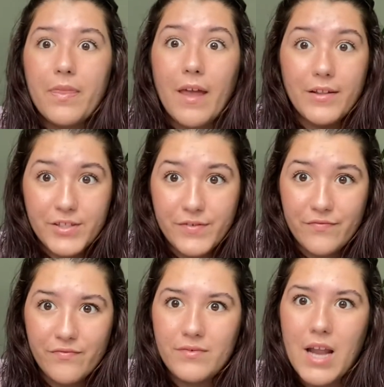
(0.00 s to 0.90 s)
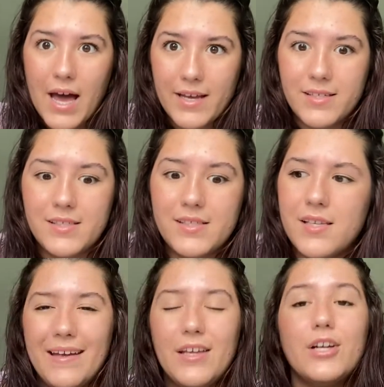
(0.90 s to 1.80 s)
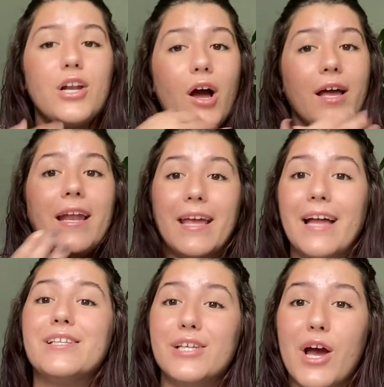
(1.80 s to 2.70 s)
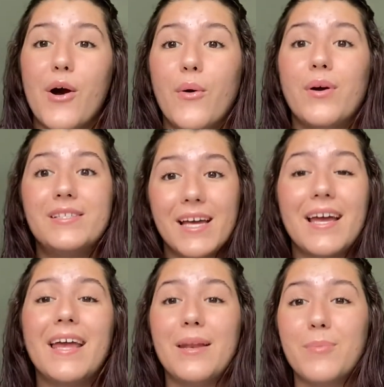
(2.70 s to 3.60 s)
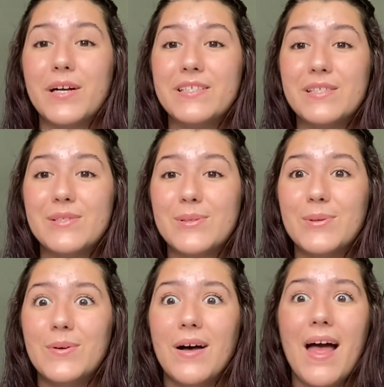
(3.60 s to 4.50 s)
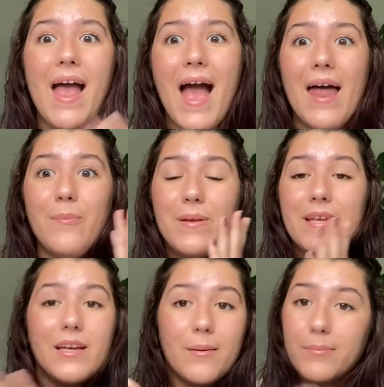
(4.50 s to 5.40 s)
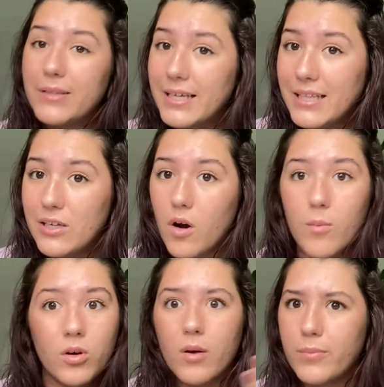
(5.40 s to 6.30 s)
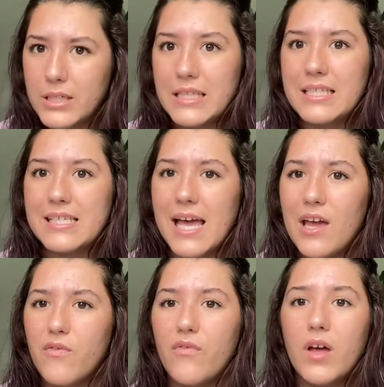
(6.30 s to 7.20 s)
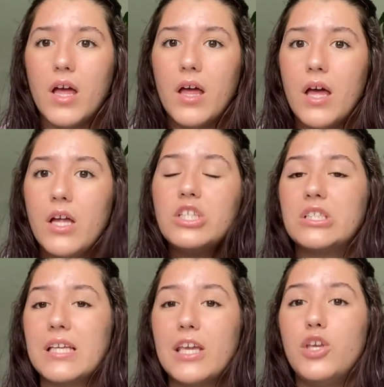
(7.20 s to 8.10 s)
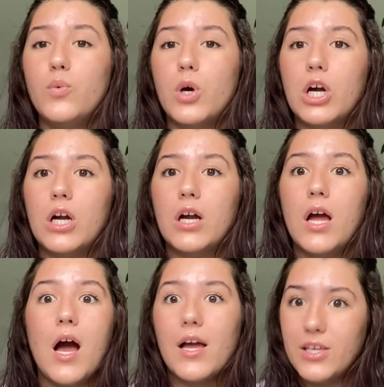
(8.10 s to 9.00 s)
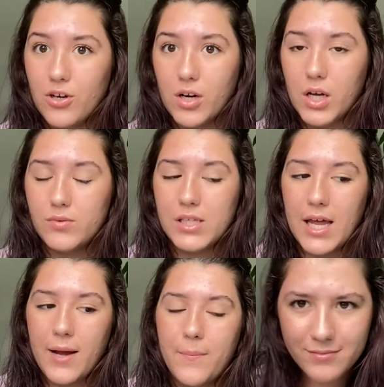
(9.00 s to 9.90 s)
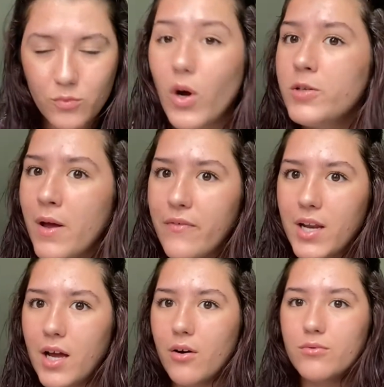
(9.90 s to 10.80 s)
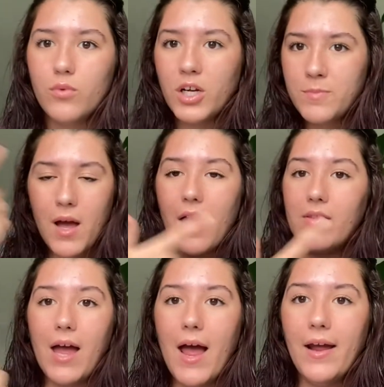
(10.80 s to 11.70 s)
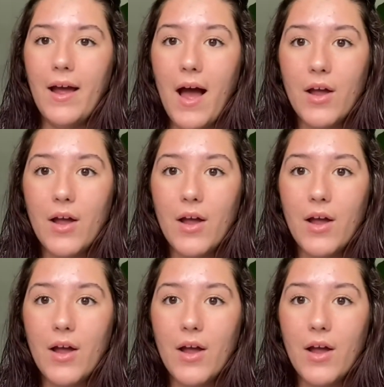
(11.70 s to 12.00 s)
It's nice. You're not gonna get to go to in-person school and be completely normal, completely safe, just like you were a year ago today. Watch my video. Watch my, like, I